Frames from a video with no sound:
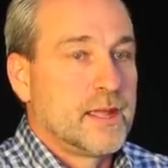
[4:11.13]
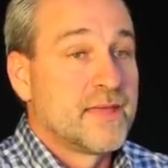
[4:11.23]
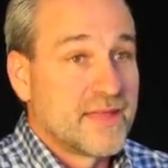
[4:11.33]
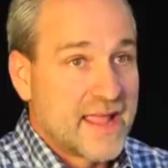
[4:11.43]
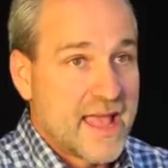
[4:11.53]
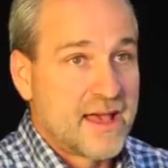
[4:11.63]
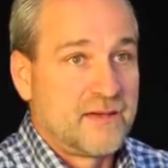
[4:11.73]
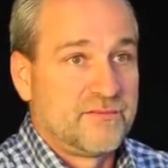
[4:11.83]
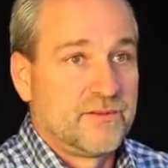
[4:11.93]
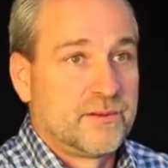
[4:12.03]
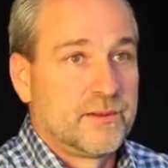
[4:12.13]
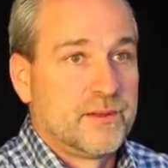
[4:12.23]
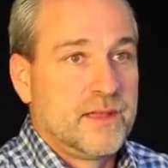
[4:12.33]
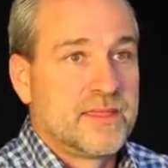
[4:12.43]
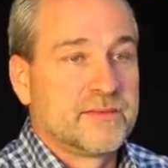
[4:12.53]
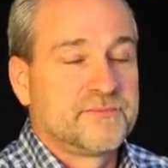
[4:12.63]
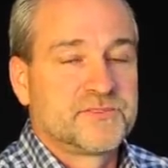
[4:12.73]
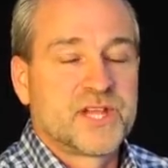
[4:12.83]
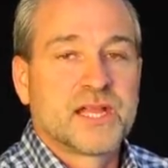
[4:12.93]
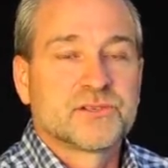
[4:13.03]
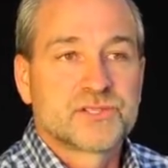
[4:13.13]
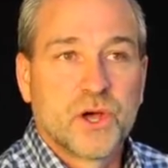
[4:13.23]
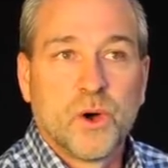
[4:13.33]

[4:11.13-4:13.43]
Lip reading: And they have. And they've changed